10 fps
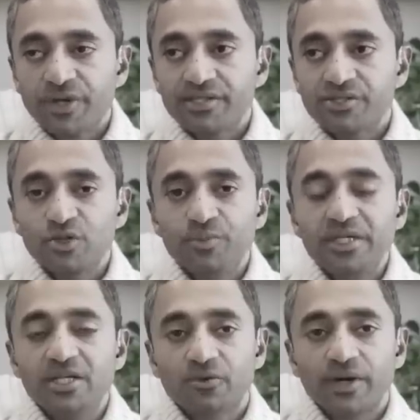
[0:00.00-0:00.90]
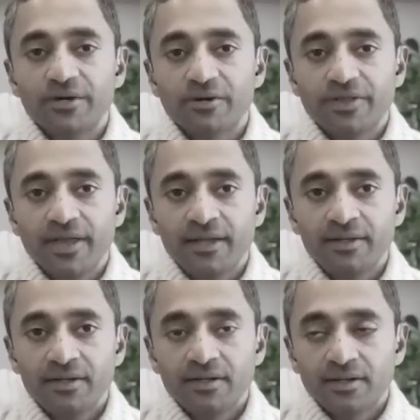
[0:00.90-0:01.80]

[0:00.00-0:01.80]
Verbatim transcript: rates to be greater than